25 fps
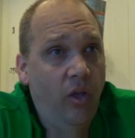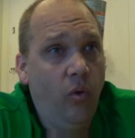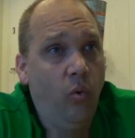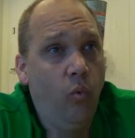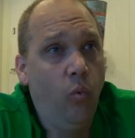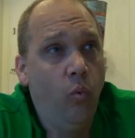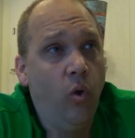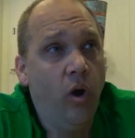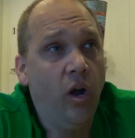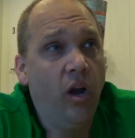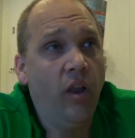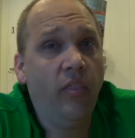
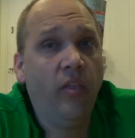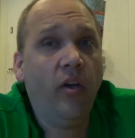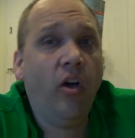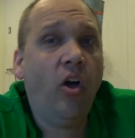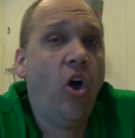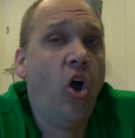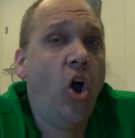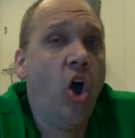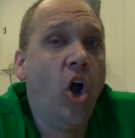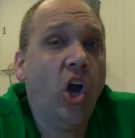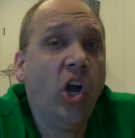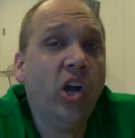one of the
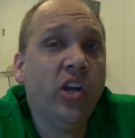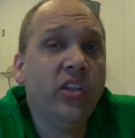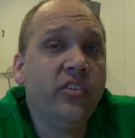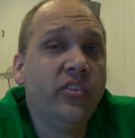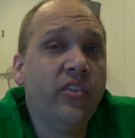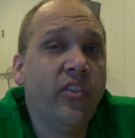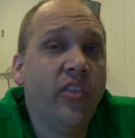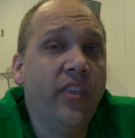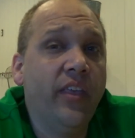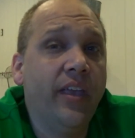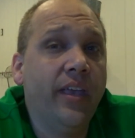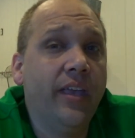
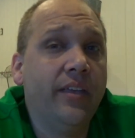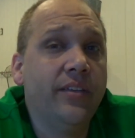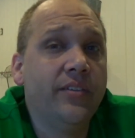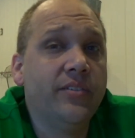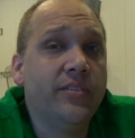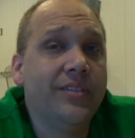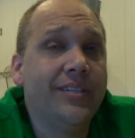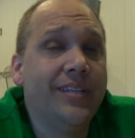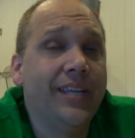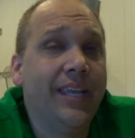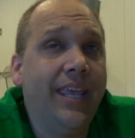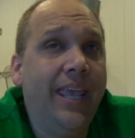hardest
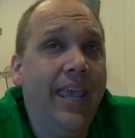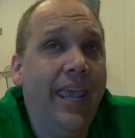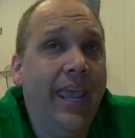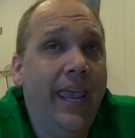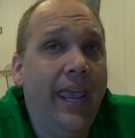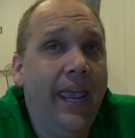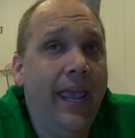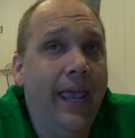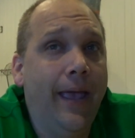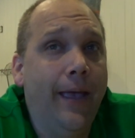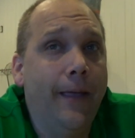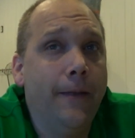things to
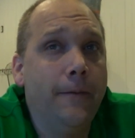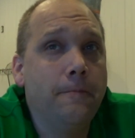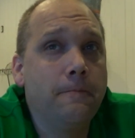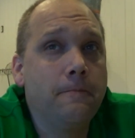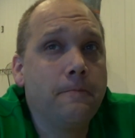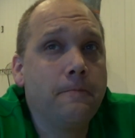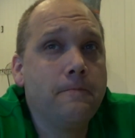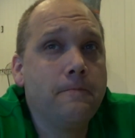can